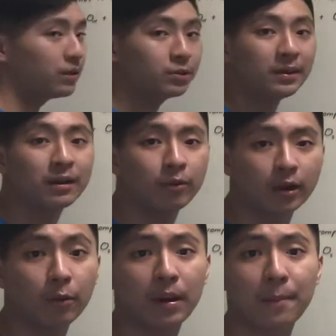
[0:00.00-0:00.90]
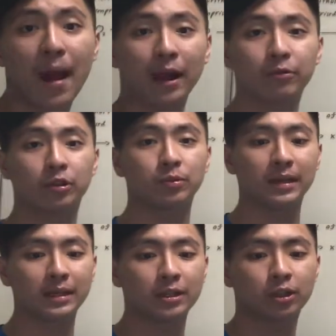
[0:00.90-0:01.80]
is we can work our way backwards. We
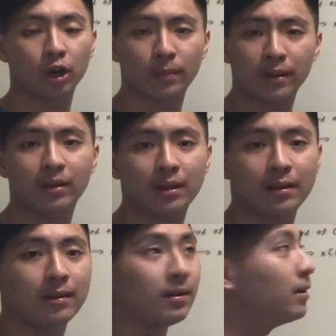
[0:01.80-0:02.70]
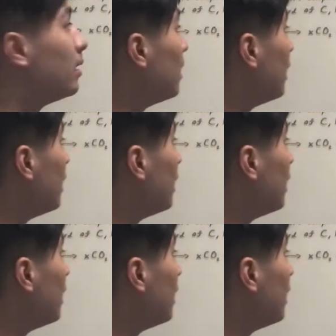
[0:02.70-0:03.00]
can determine the